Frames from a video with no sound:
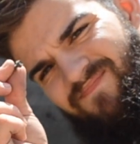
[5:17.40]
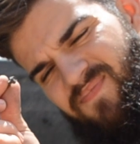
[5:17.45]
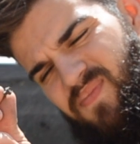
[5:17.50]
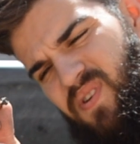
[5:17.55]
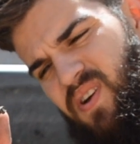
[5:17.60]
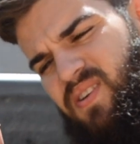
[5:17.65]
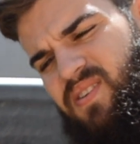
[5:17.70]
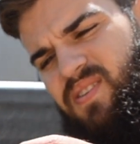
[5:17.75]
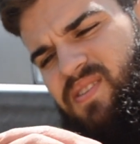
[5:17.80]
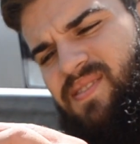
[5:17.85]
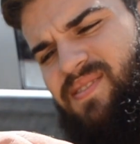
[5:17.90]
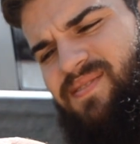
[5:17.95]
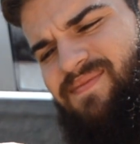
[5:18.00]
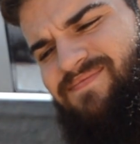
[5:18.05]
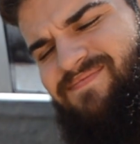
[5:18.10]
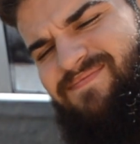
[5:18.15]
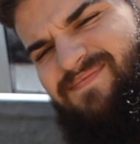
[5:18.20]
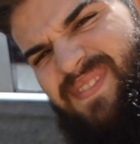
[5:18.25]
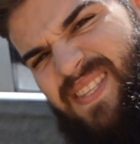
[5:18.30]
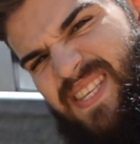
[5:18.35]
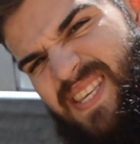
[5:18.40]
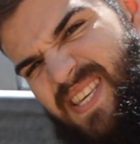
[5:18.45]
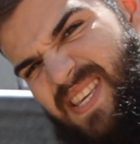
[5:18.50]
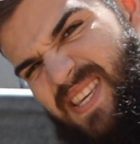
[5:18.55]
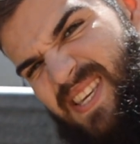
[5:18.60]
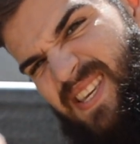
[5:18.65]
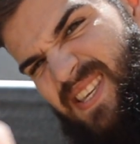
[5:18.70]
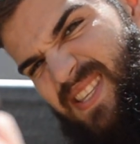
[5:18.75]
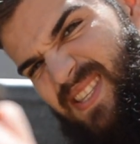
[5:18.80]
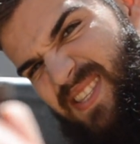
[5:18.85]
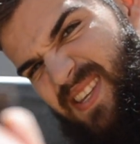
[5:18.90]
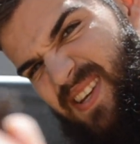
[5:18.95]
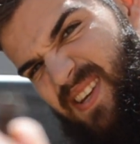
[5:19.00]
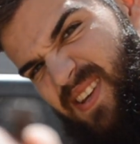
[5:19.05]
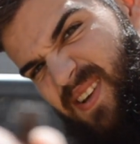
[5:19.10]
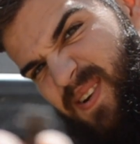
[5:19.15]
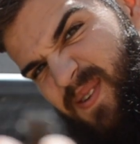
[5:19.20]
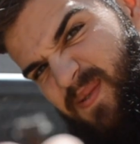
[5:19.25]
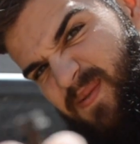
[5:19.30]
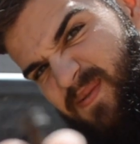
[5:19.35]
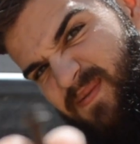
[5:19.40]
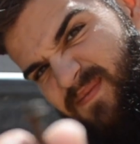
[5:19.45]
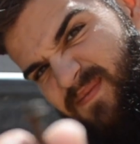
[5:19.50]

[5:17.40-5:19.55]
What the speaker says: right here. There you go.